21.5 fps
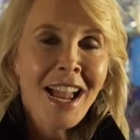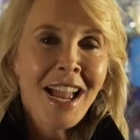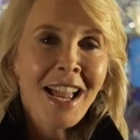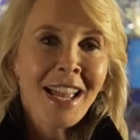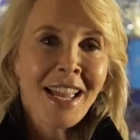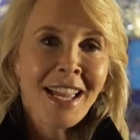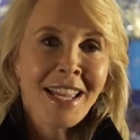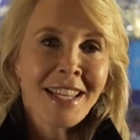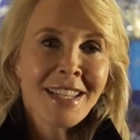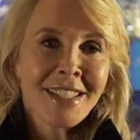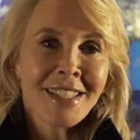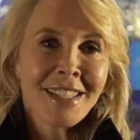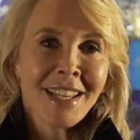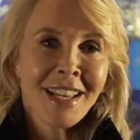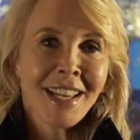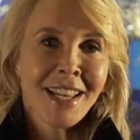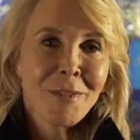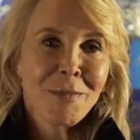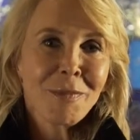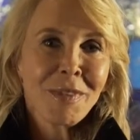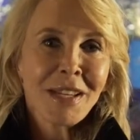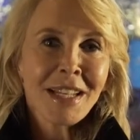And
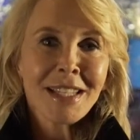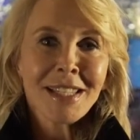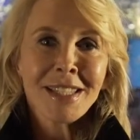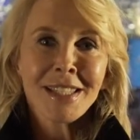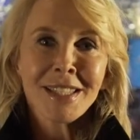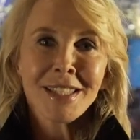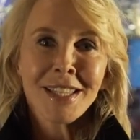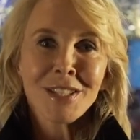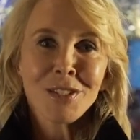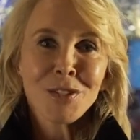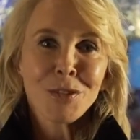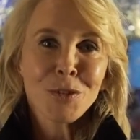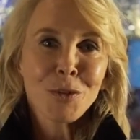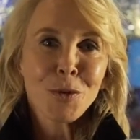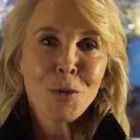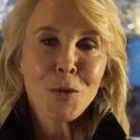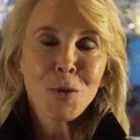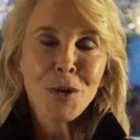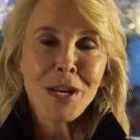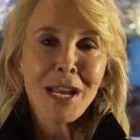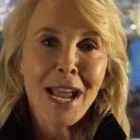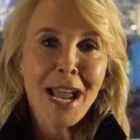it's his
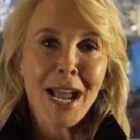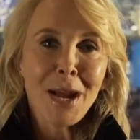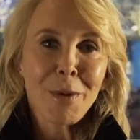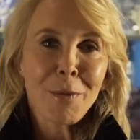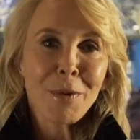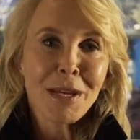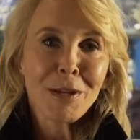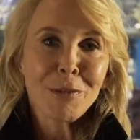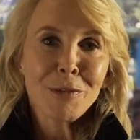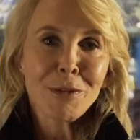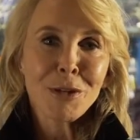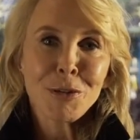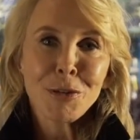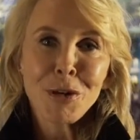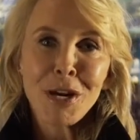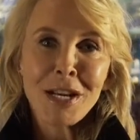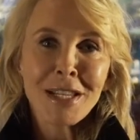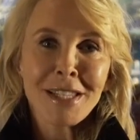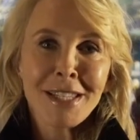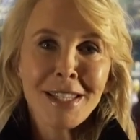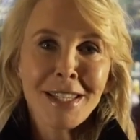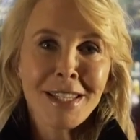story how he
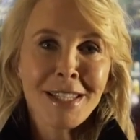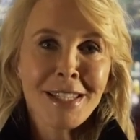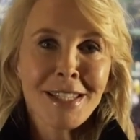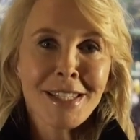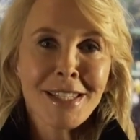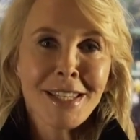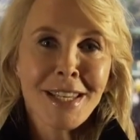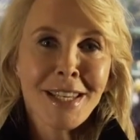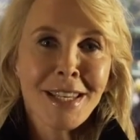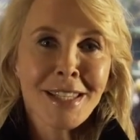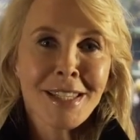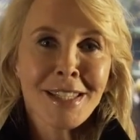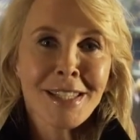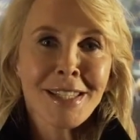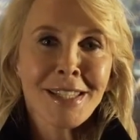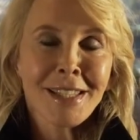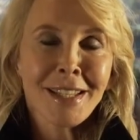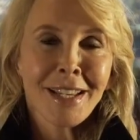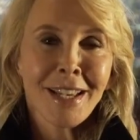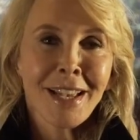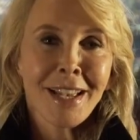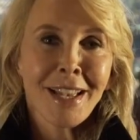redresses
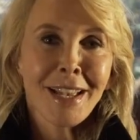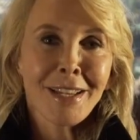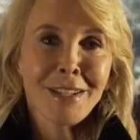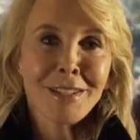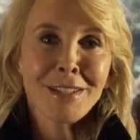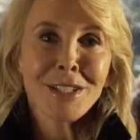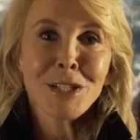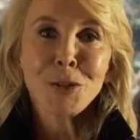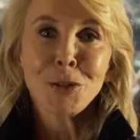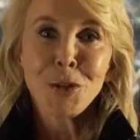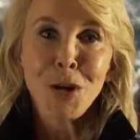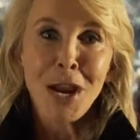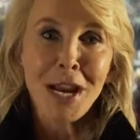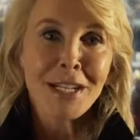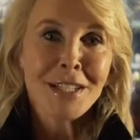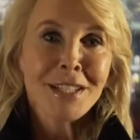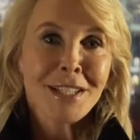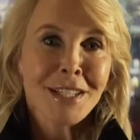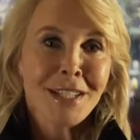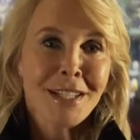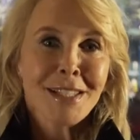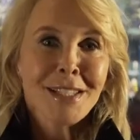his
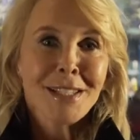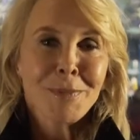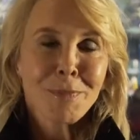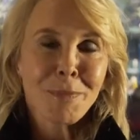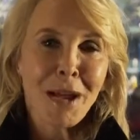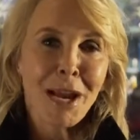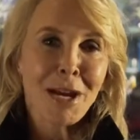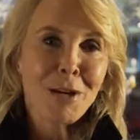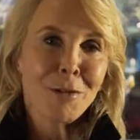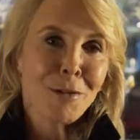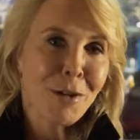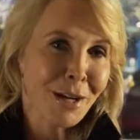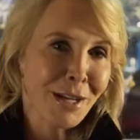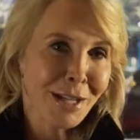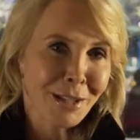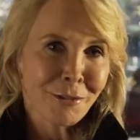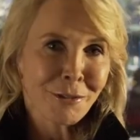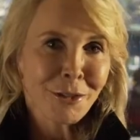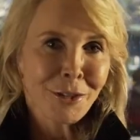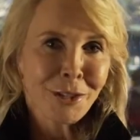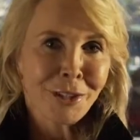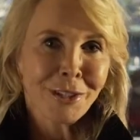detractors by
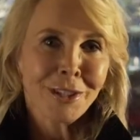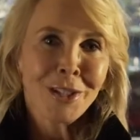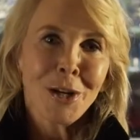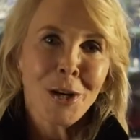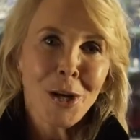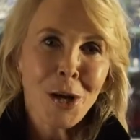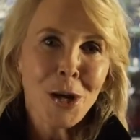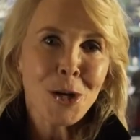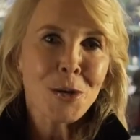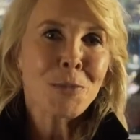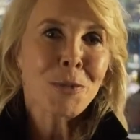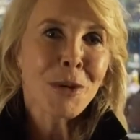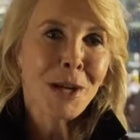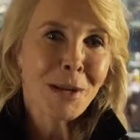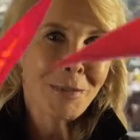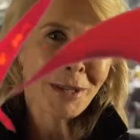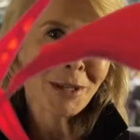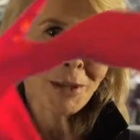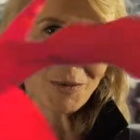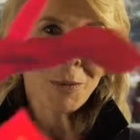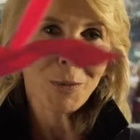running for homecoming